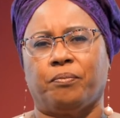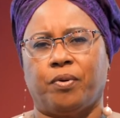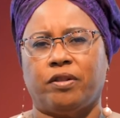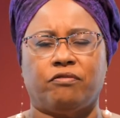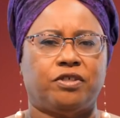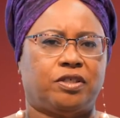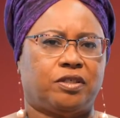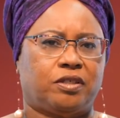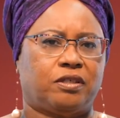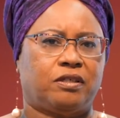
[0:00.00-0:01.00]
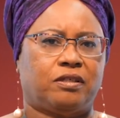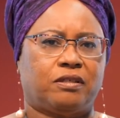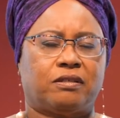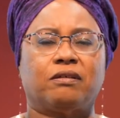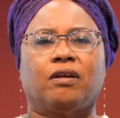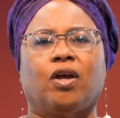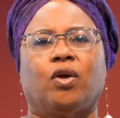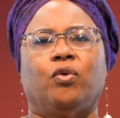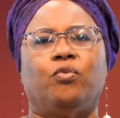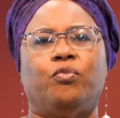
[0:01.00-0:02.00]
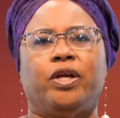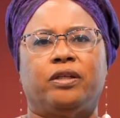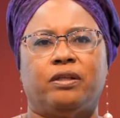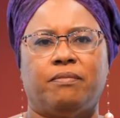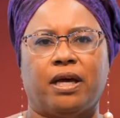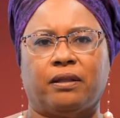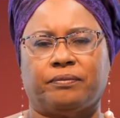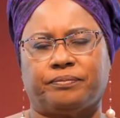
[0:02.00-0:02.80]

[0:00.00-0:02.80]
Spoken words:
Brother Resistance, Ring the Bell.